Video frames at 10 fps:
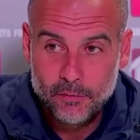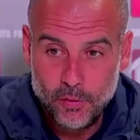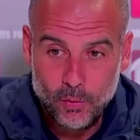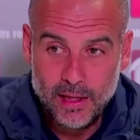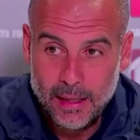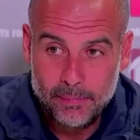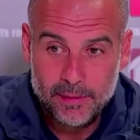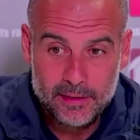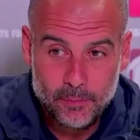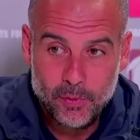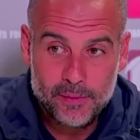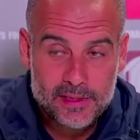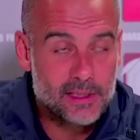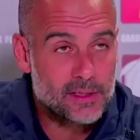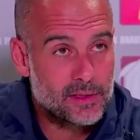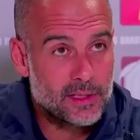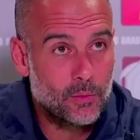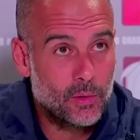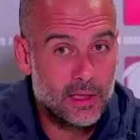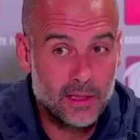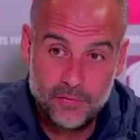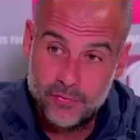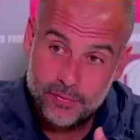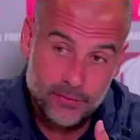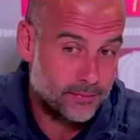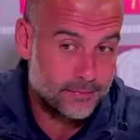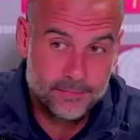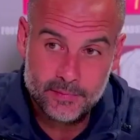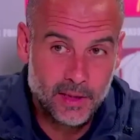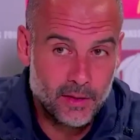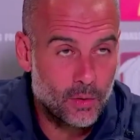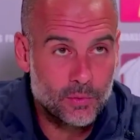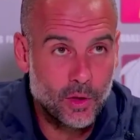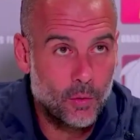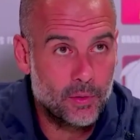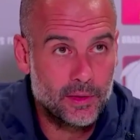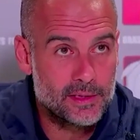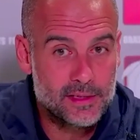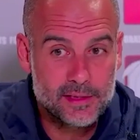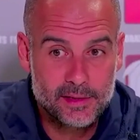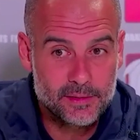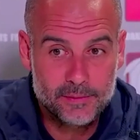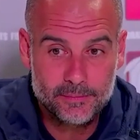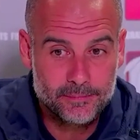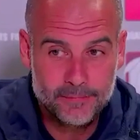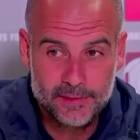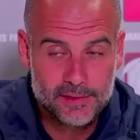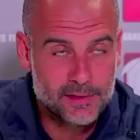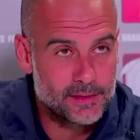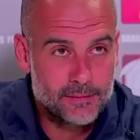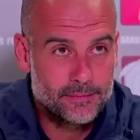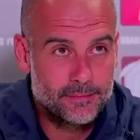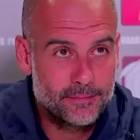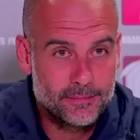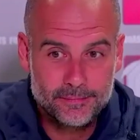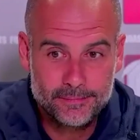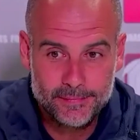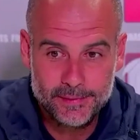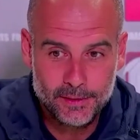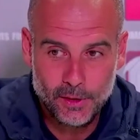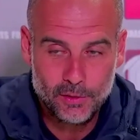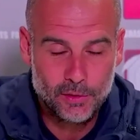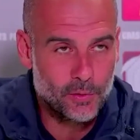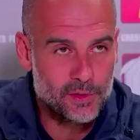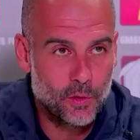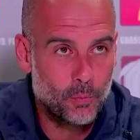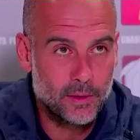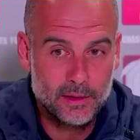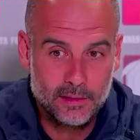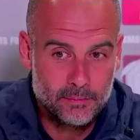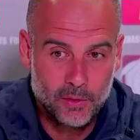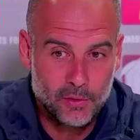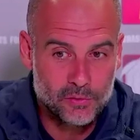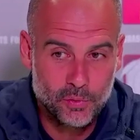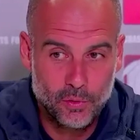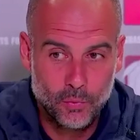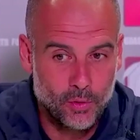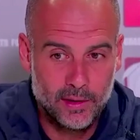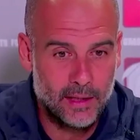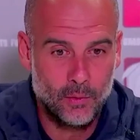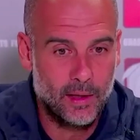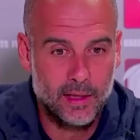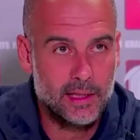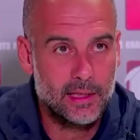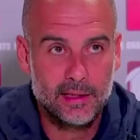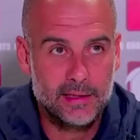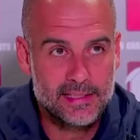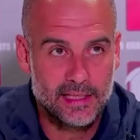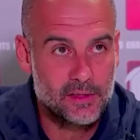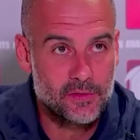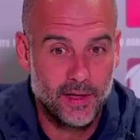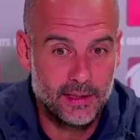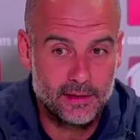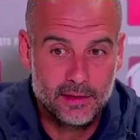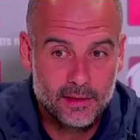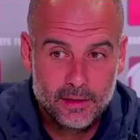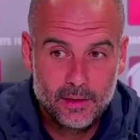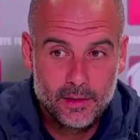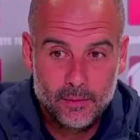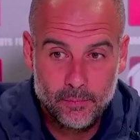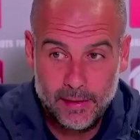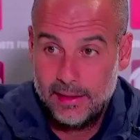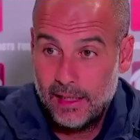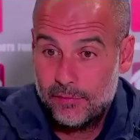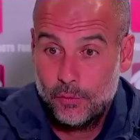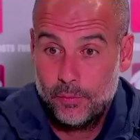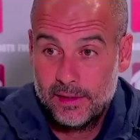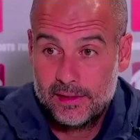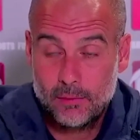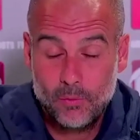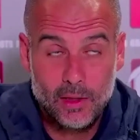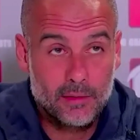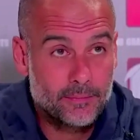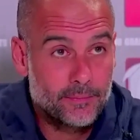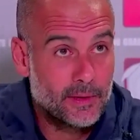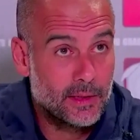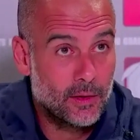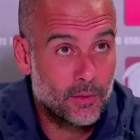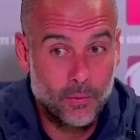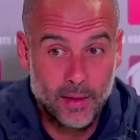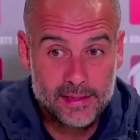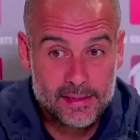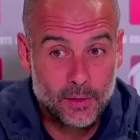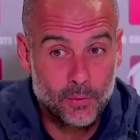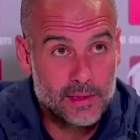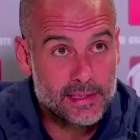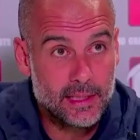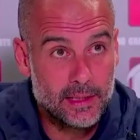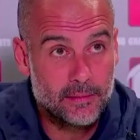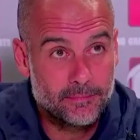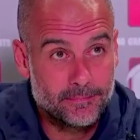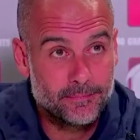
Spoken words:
for what happened the previous season, they want to leave. They know the open is, you know, the door is open because we don't want anyone here unsatisfied, but they have to bring someone. Otherwise, they will stay here.